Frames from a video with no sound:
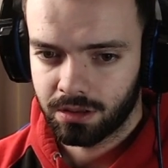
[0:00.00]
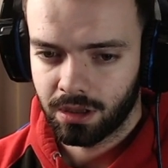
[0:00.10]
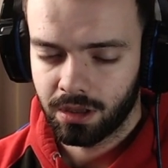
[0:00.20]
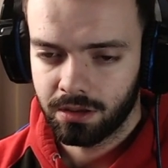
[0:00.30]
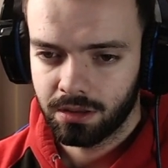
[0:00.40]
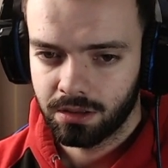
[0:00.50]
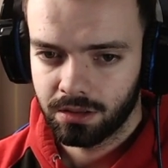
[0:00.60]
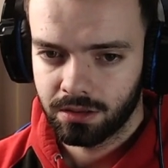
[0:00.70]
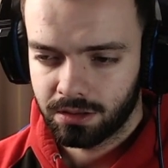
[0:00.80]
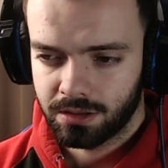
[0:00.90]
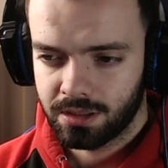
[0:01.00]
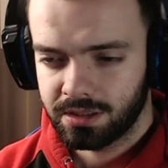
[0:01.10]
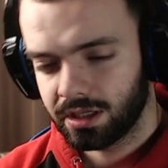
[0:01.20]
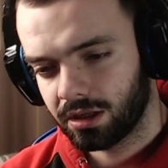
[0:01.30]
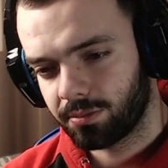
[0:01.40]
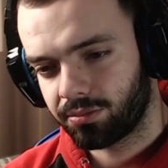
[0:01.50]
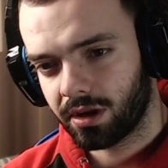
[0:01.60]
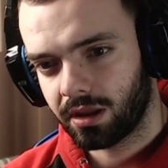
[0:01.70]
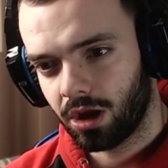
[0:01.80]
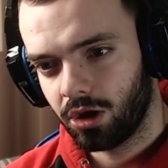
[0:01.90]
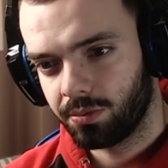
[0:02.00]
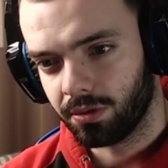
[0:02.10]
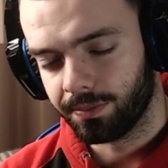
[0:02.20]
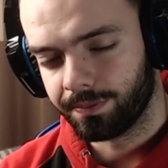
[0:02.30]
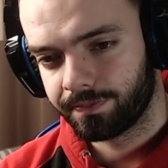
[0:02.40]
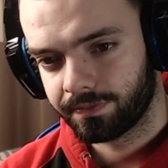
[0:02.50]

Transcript: Okay. Is he going to break it open?